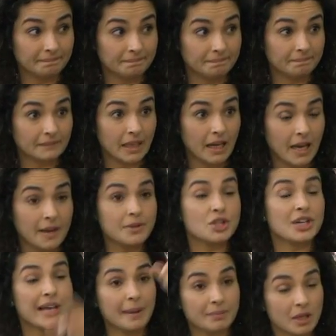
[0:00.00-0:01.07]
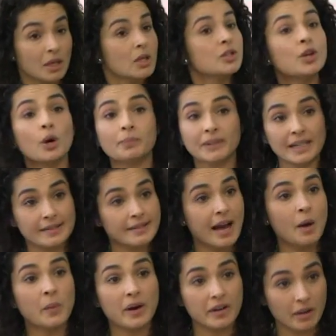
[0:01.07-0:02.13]
Mm-hmm. And she kept, nope, that's
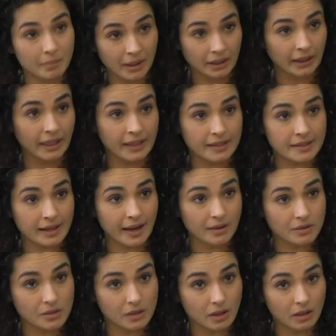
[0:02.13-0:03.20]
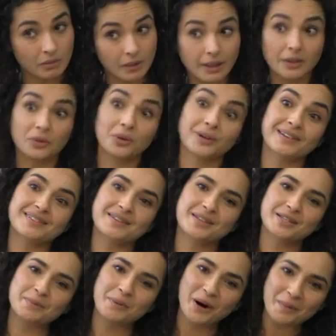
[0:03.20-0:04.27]
not where Ramallah is, counselor. Well, according to
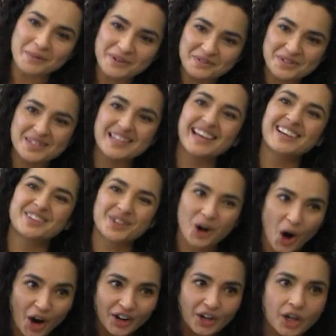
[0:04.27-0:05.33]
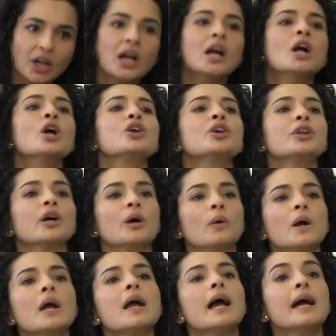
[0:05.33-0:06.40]
the Department of State, Your Honor,
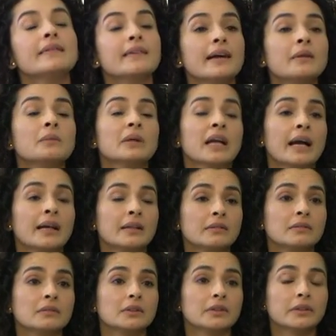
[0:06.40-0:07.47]
and then when I,